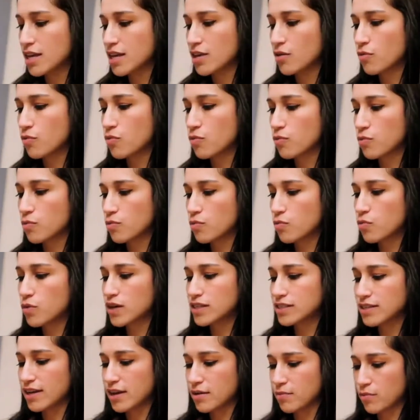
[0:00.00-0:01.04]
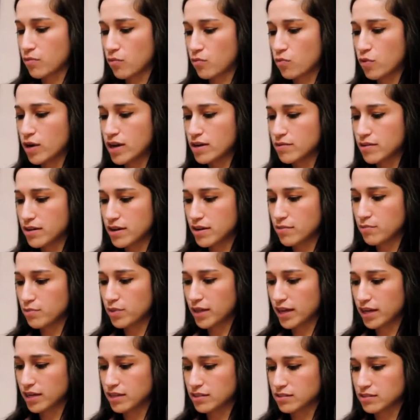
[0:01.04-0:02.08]
already knew the type of work
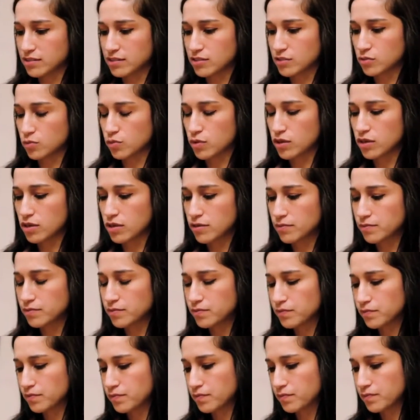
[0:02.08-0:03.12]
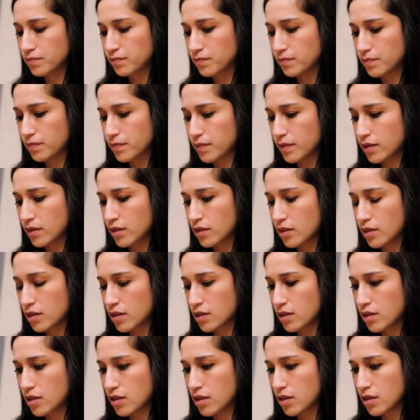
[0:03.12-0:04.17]
that he did and I liked
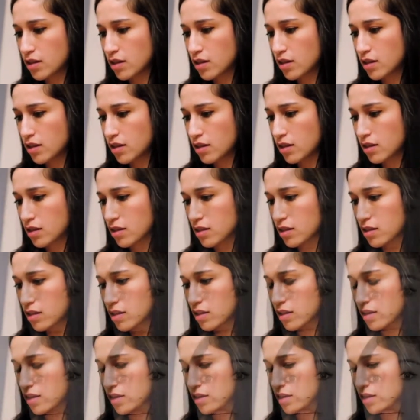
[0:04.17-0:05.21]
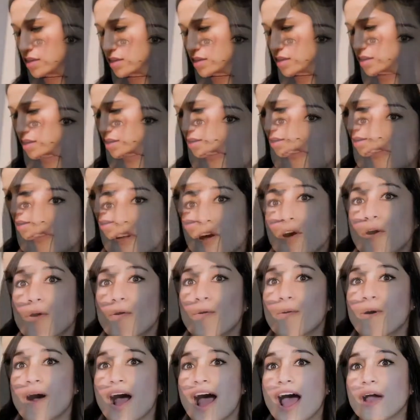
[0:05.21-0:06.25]
how it came out.
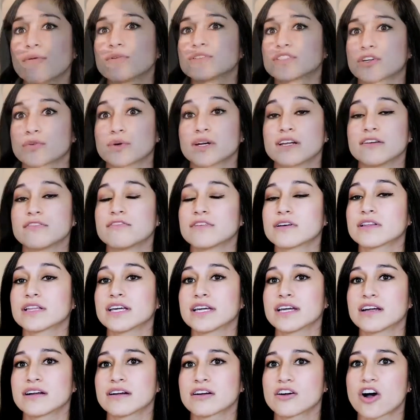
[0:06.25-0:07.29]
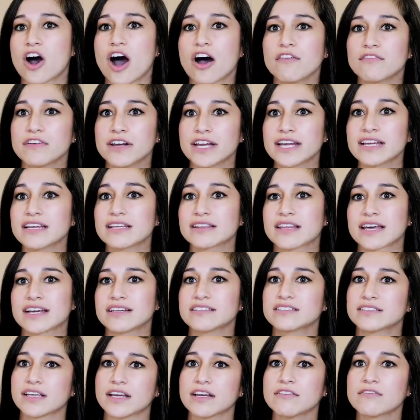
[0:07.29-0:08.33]
So I was already feeling confident and
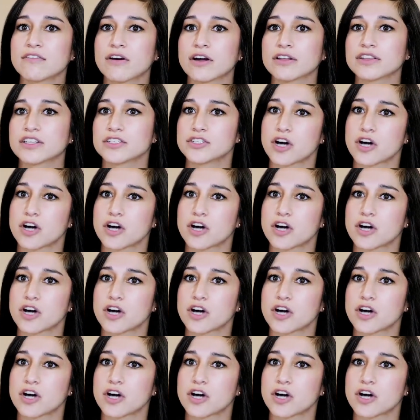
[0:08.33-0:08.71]
safe on the